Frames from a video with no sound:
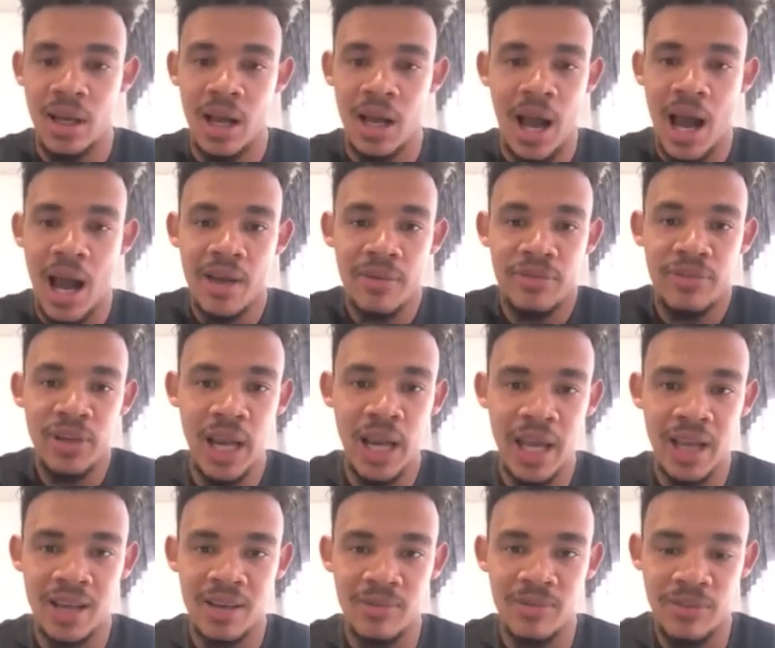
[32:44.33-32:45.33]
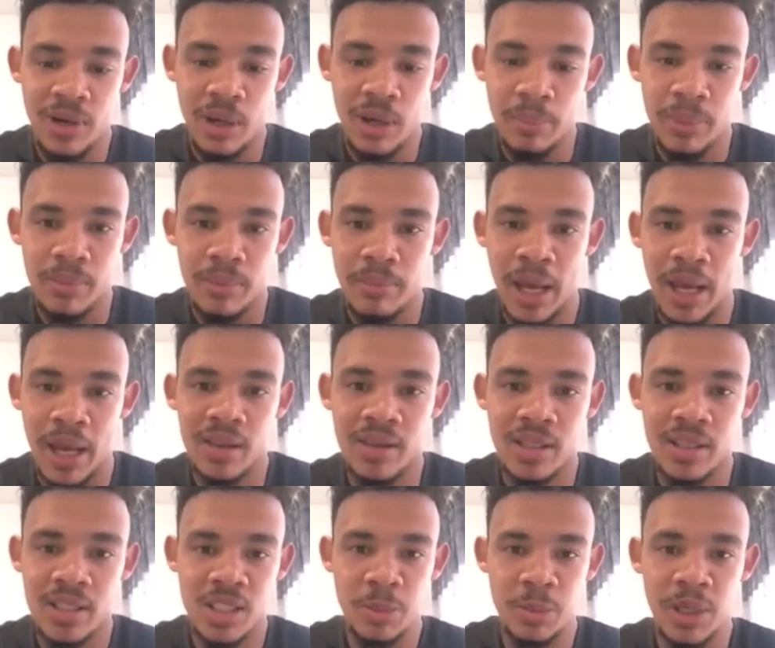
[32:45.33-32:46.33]
I feel like a flippin'
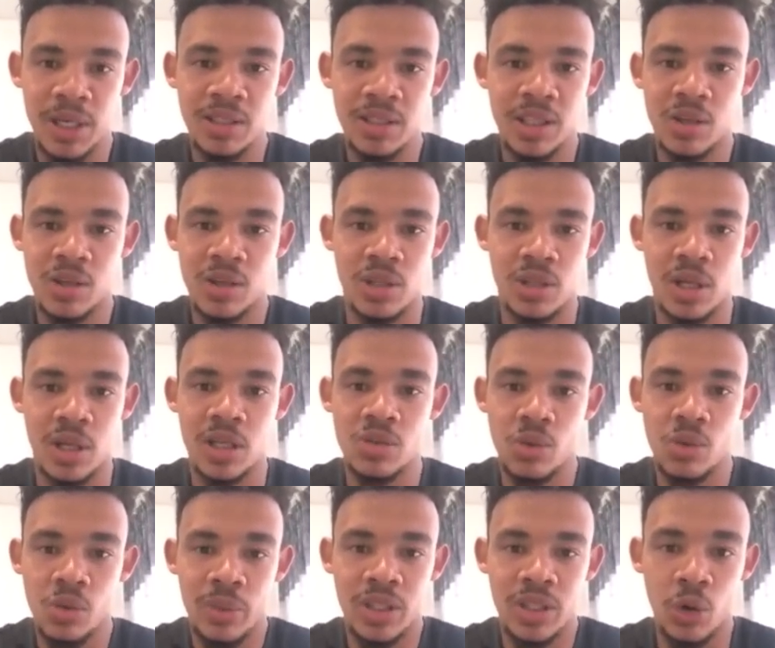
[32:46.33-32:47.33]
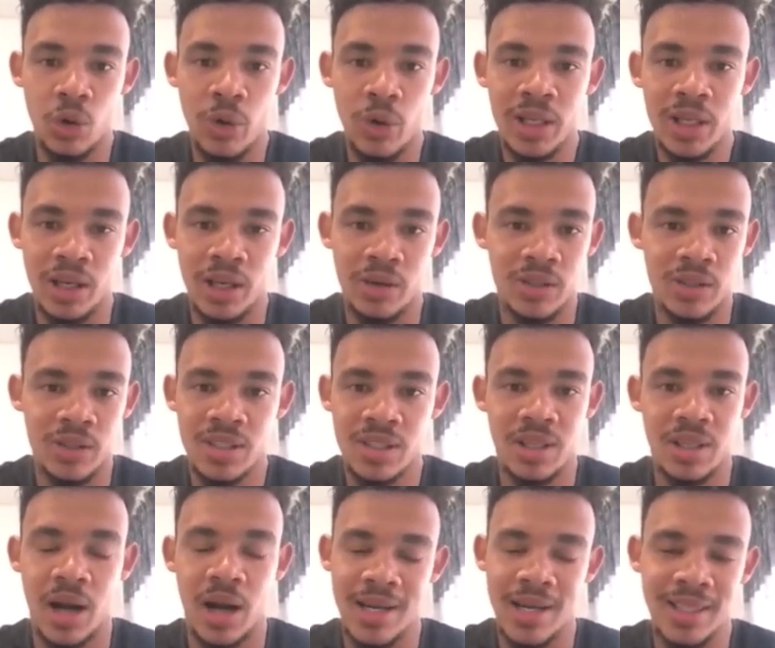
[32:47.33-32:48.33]
marathon sprint because that's all we're doing now. is just
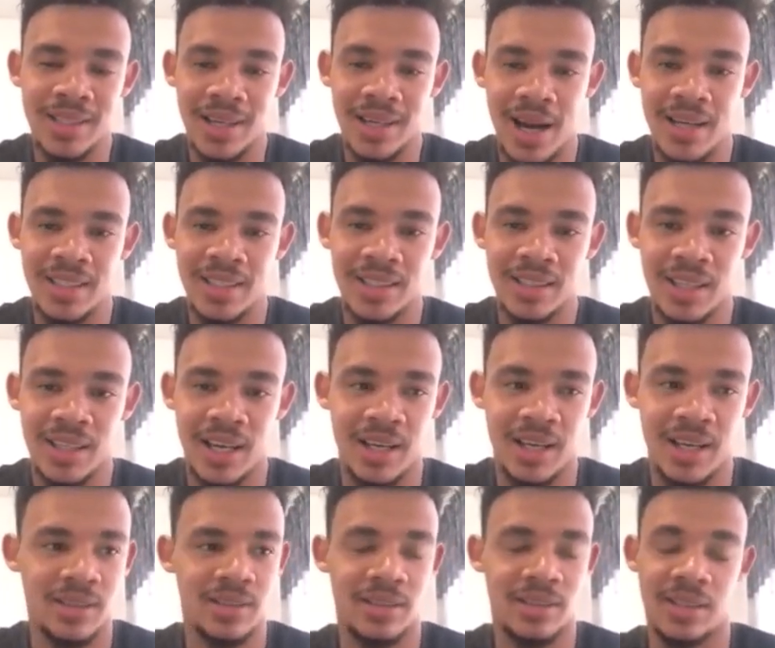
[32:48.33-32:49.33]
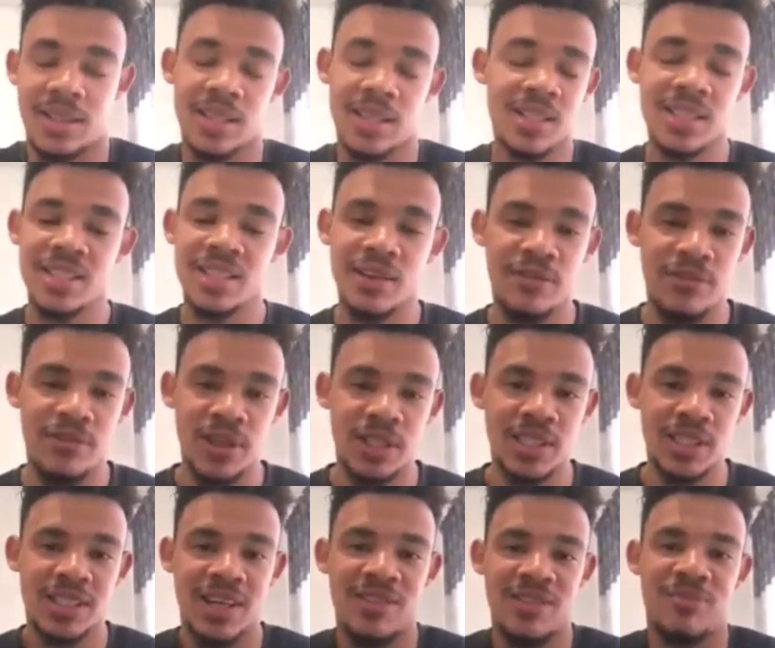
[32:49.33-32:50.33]
running, running, and this is the
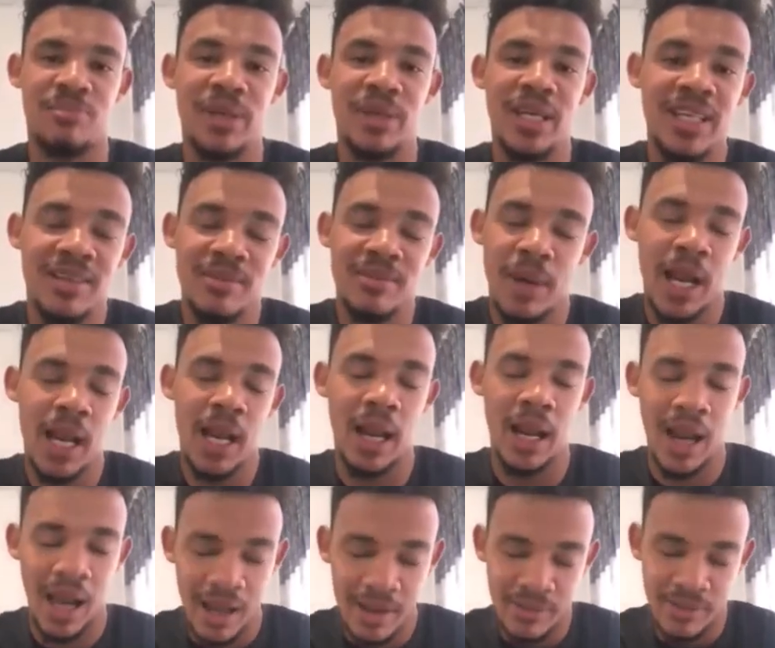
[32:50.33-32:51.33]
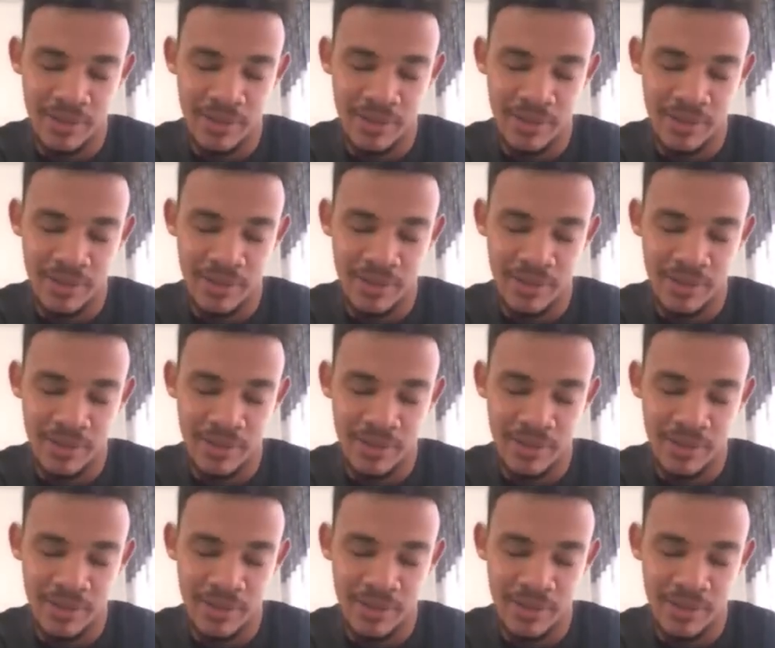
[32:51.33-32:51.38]
fittest I've been in my life.